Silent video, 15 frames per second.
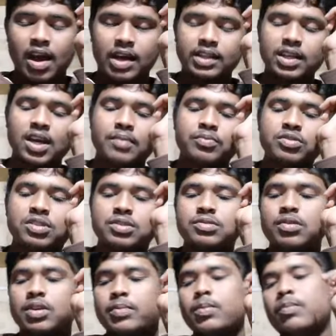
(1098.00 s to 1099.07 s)
I think I have to just
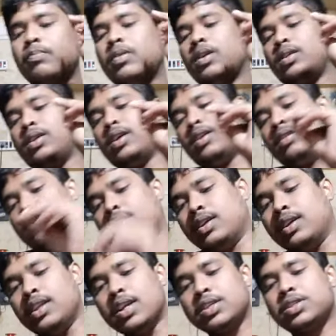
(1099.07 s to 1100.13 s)
remember that the
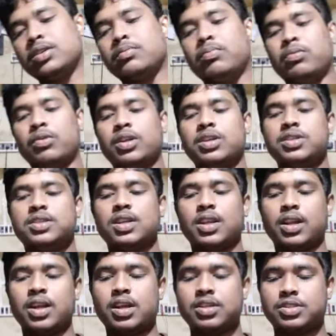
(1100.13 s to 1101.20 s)
elastic potential
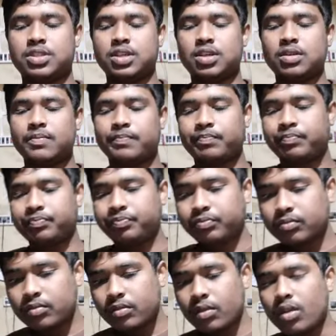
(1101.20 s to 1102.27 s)
energy
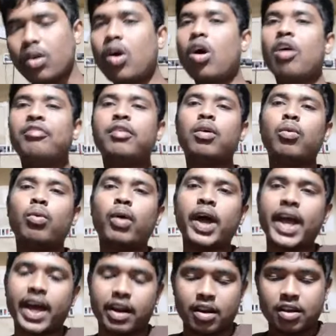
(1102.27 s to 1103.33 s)
of a
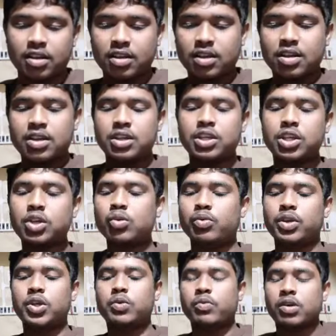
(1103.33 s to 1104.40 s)
wire U
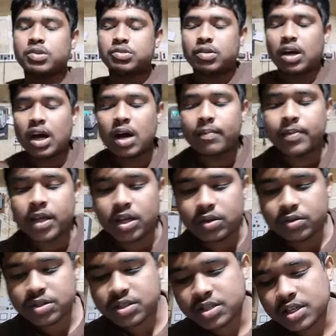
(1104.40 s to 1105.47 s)
equals to half
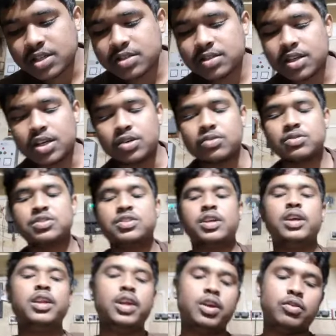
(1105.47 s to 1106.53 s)
into stress into
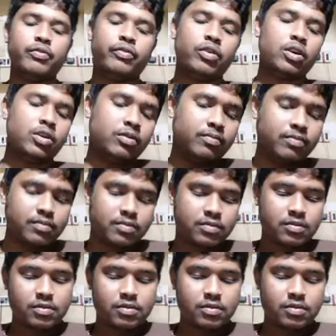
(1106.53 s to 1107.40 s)
strain into volume.